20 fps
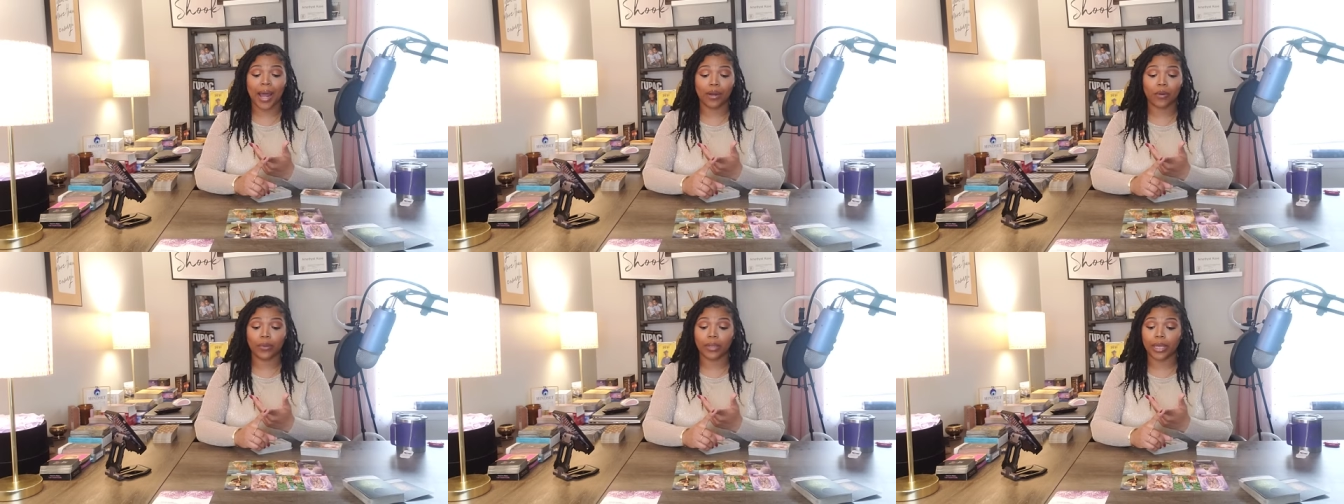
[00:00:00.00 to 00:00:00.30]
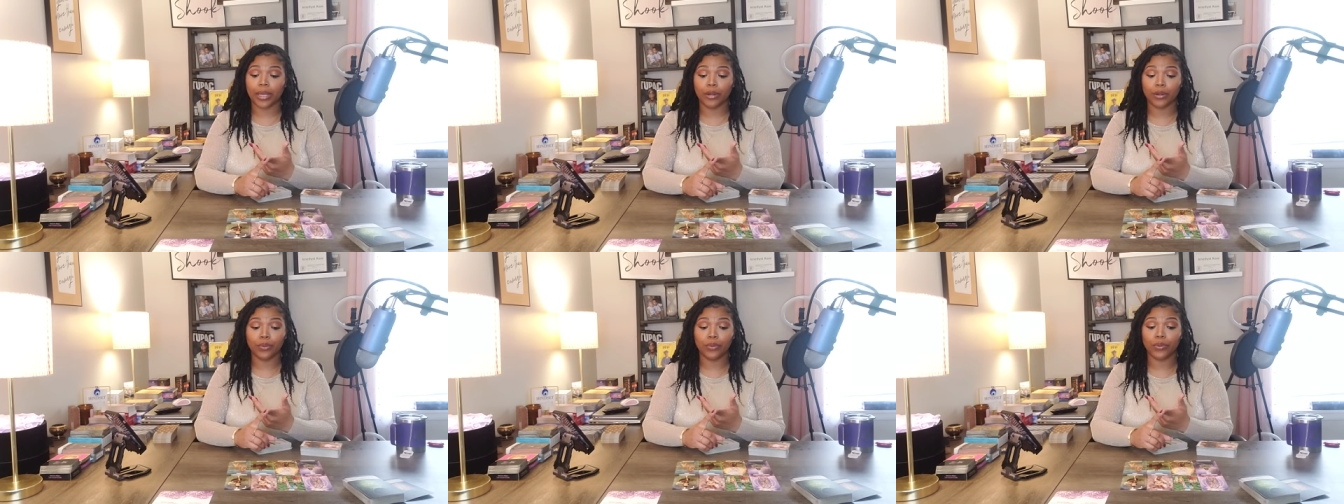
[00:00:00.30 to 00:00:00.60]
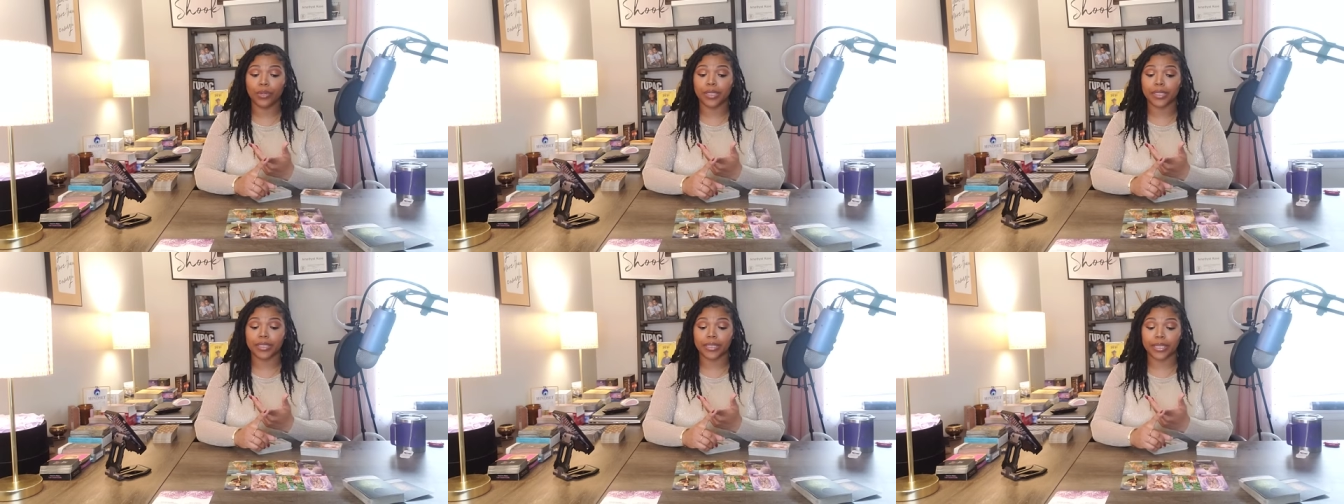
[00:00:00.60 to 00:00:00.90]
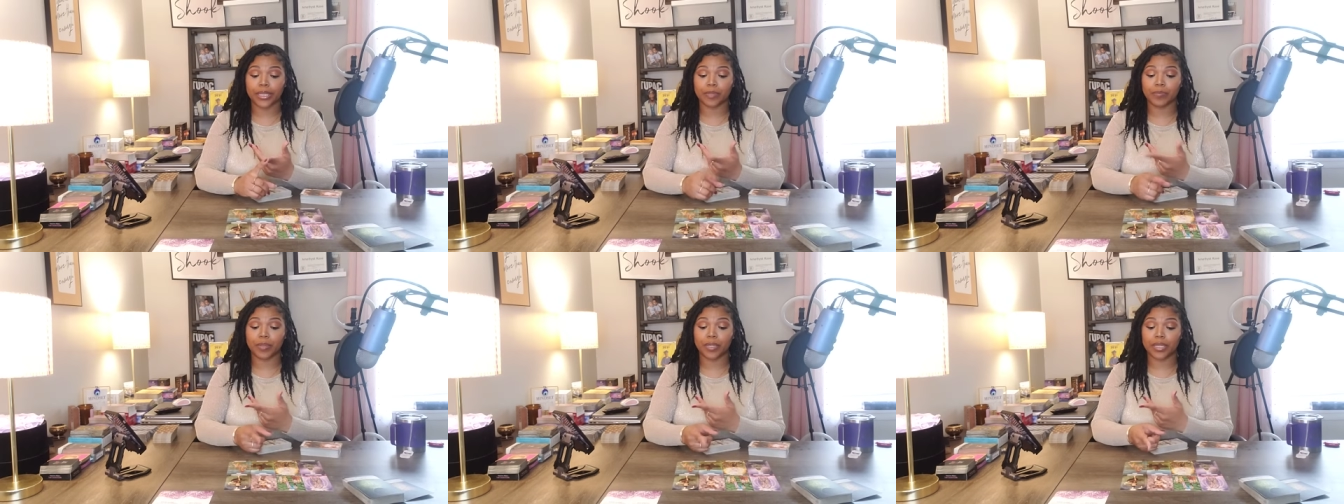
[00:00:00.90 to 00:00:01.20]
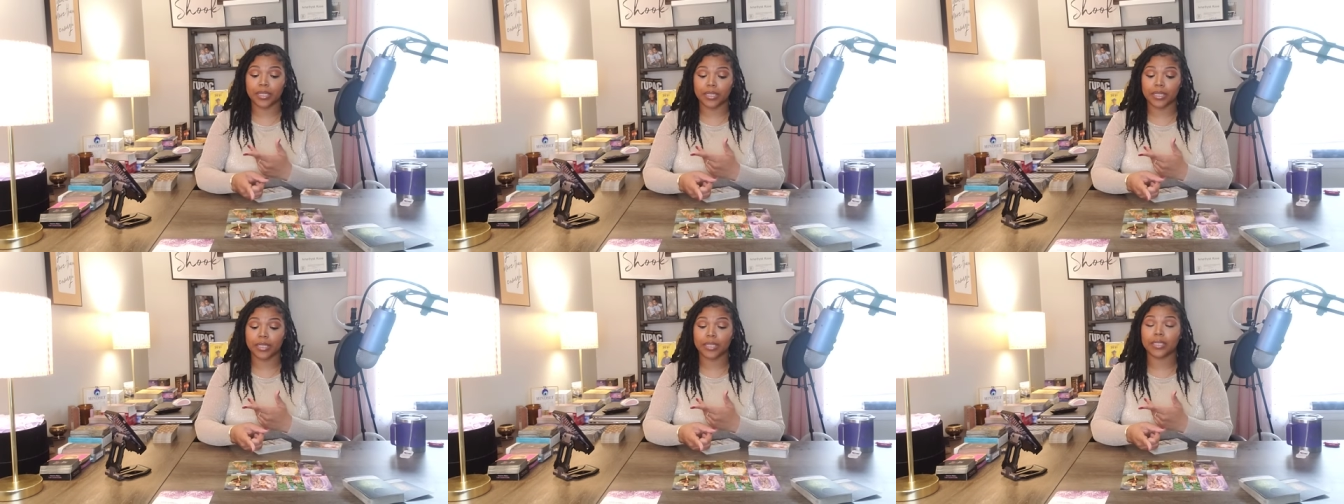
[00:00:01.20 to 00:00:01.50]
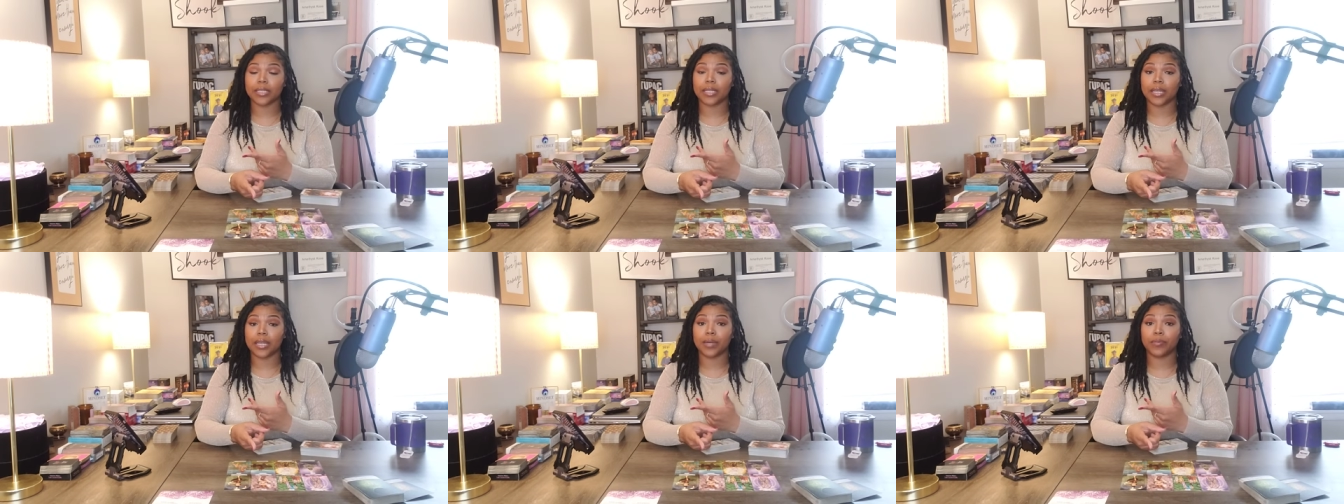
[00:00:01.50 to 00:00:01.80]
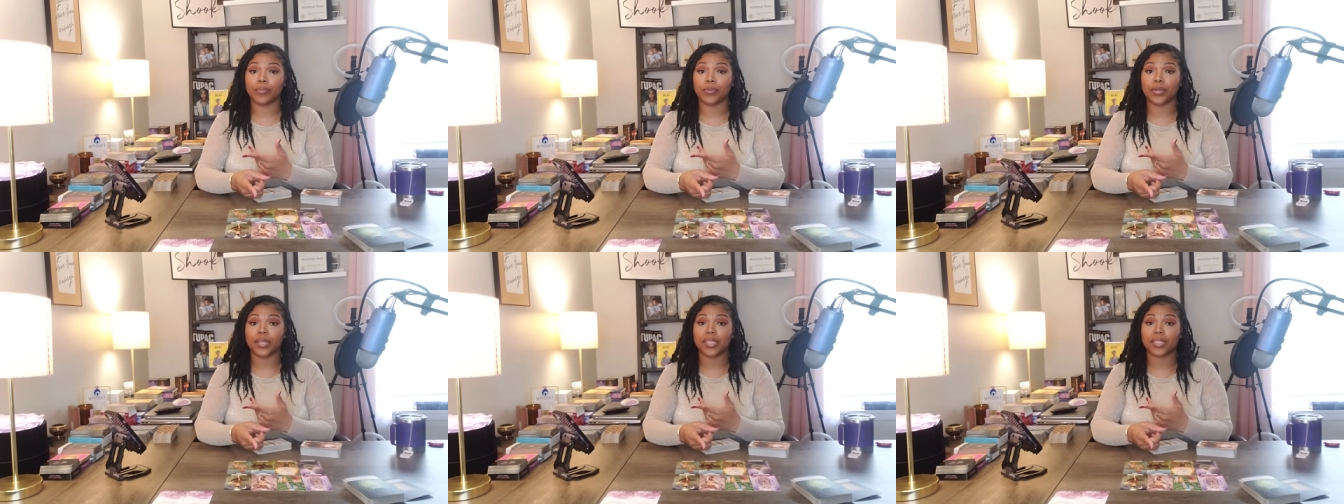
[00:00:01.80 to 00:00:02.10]
I don't care who this is, but this is the
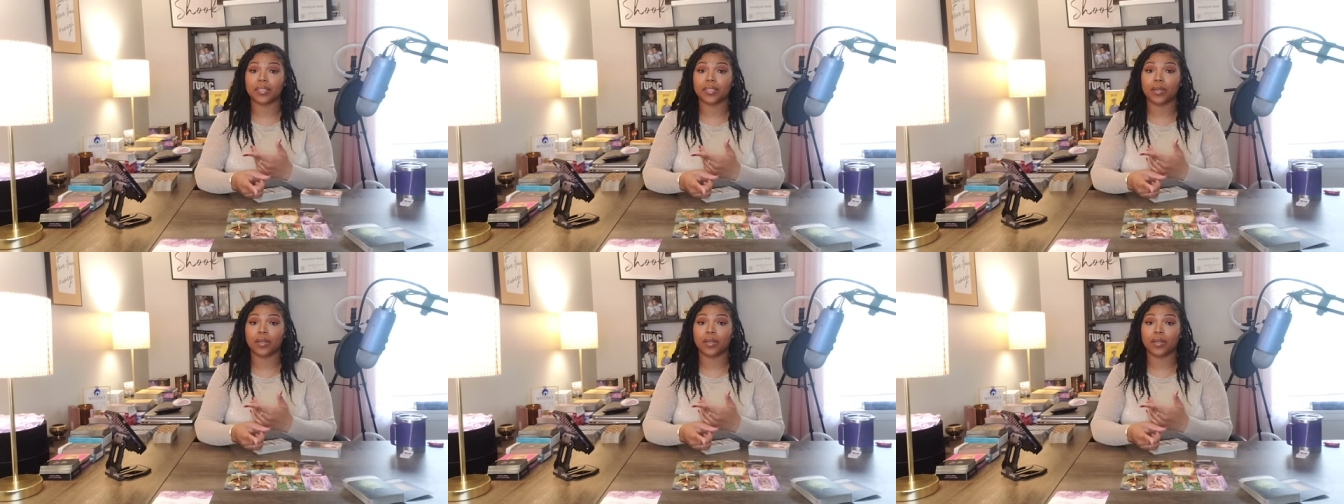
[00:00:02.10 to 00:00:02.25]
Empress.